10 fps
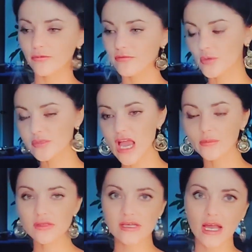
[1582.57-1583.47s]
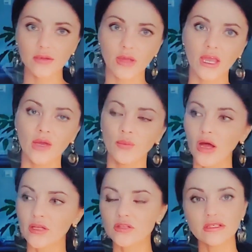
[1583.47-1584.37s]
from time to time,
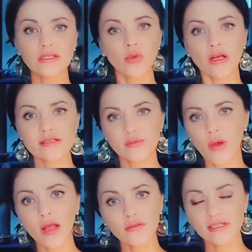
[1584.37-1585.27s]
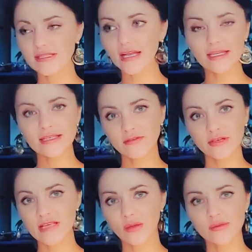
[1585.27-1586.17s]
but to eat once a month is not eating
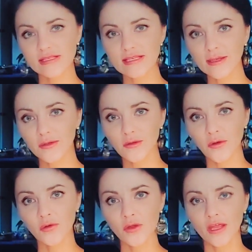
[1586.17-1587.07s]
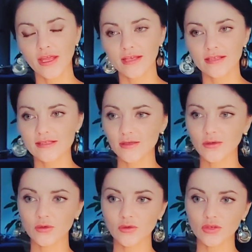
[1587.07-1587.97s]
three times a day, you know?
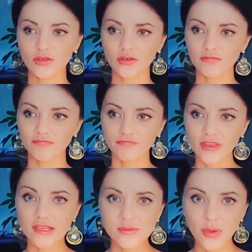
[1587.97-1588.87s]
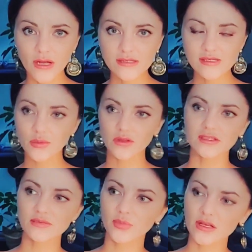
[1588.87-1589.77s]
So um, it's possible.
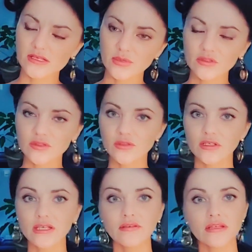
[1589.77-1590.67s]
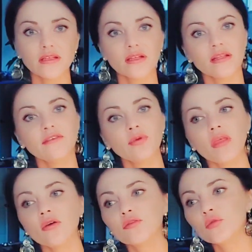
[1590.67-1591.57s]
It's possible to even live
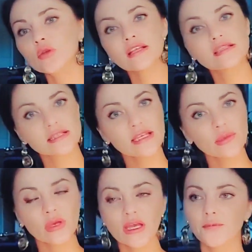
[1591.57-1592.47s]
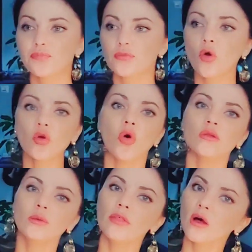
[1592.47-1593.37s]
without food and sleep, or
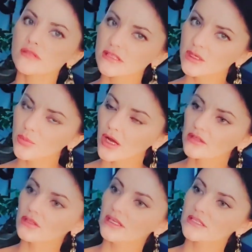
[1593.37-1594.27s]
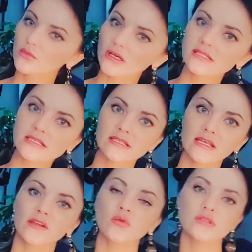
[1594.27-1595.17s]
only without sleep, but eating once a day.
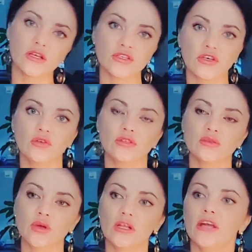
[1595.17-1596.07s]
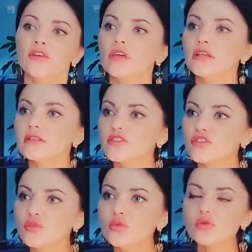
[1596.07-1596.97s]
I know such girl as well. You can
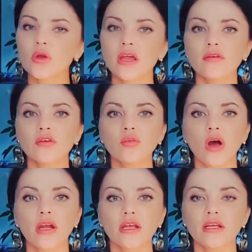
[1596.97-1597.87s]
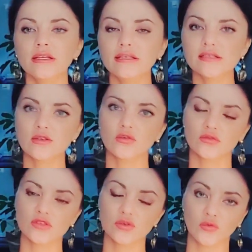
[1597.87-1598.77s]
choose whatever your body leads you
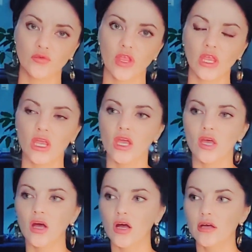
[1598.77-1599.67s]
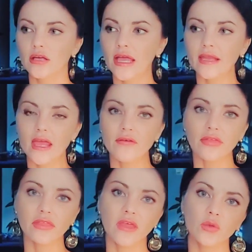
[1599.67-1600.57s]
to. Uh, and
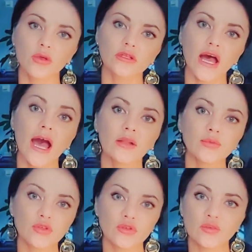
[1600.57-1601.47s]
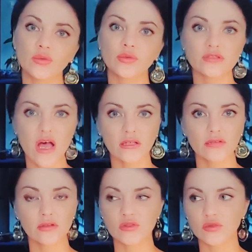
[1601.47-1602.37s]
everything that will help you to be productive
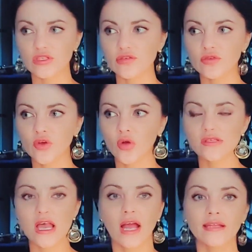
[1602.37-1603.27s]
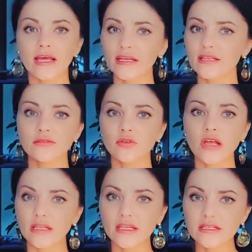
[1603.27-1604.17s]
and to achieve your goals. Not eating for
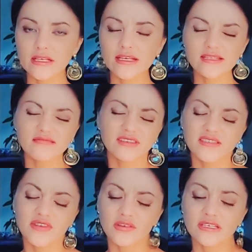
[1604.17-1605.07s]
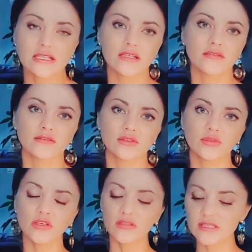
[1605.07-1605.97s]
not eating isn't, is very silly. To
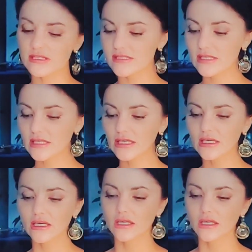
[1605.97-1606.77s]
be honest, it's silly